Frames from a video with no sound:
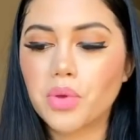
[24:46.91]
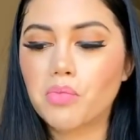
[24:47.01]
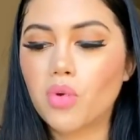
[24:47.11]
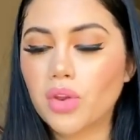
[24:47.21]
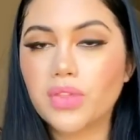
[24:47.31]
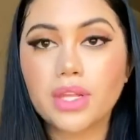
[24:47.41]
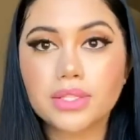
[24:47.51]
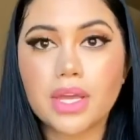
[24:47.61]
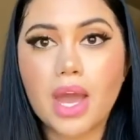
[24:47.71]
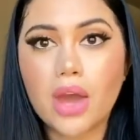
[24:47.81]
the more
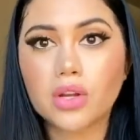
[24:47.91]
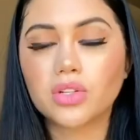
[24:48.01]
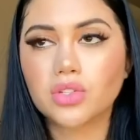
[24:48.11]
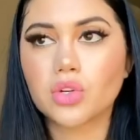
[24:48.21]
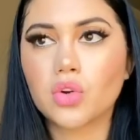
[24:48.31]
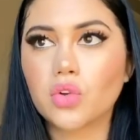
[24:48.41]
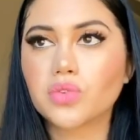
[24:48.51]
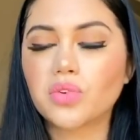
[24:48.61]
things get out of control.